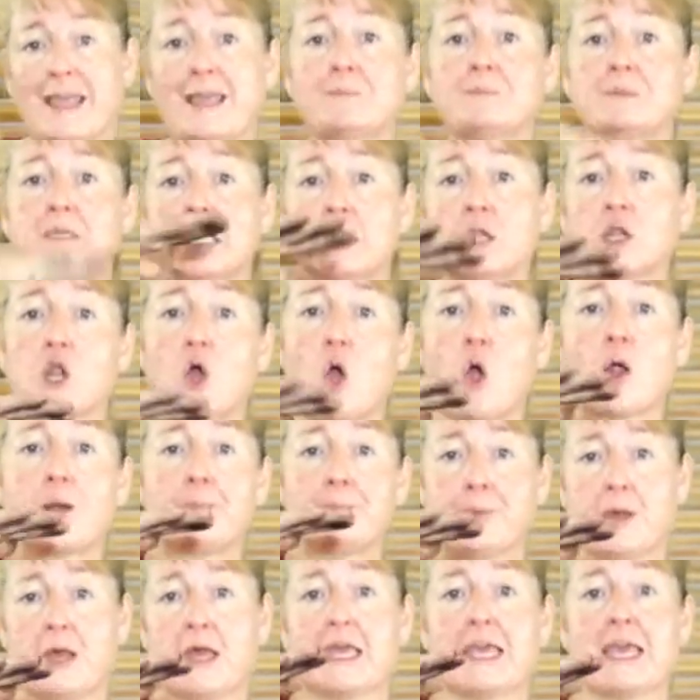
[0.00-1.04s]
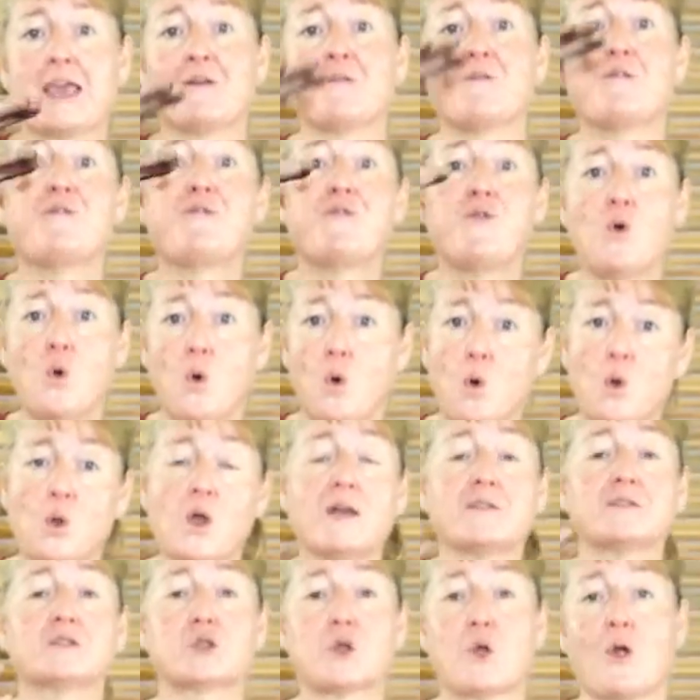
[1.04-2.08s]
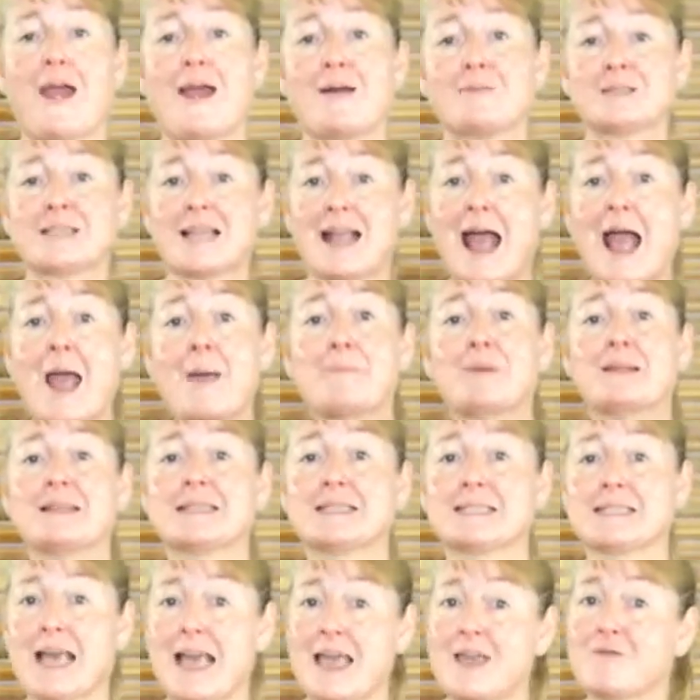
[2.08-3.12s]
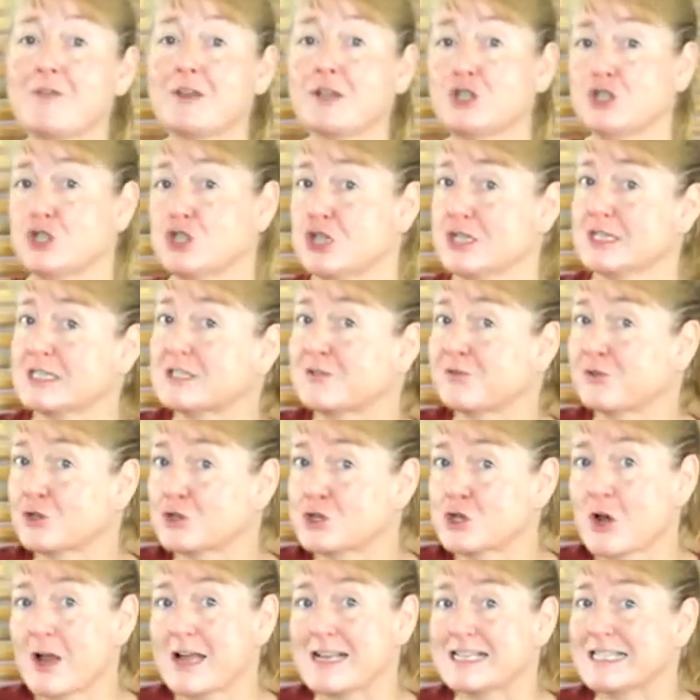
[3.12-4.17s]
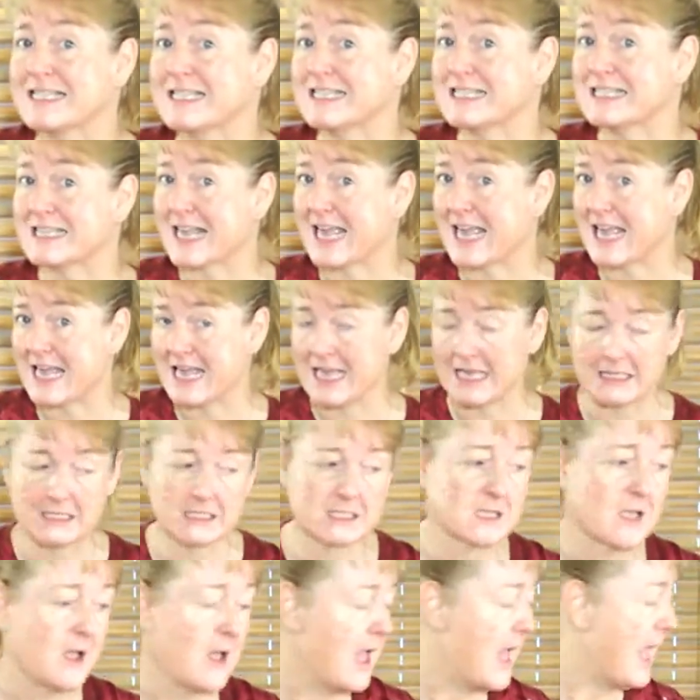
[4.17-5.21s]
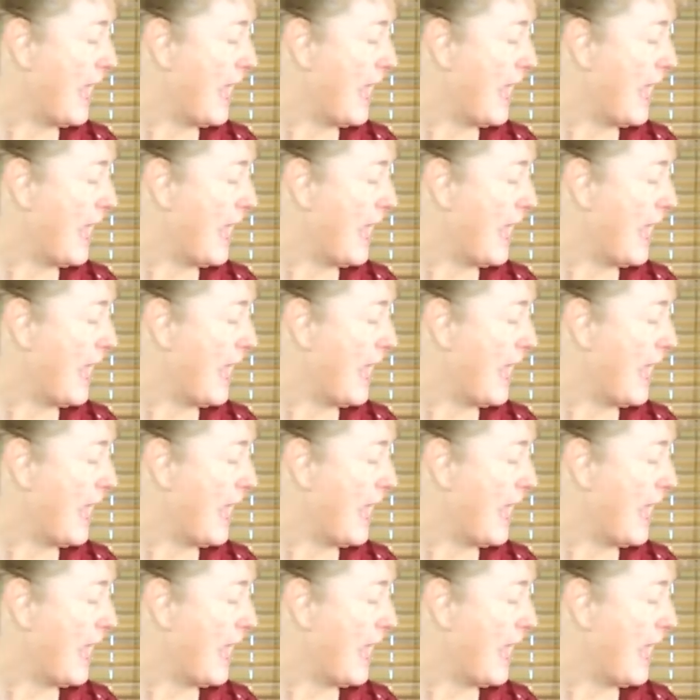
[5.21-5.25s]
empty lard bucket full of scraps that I had been saving just for Tracy's kids.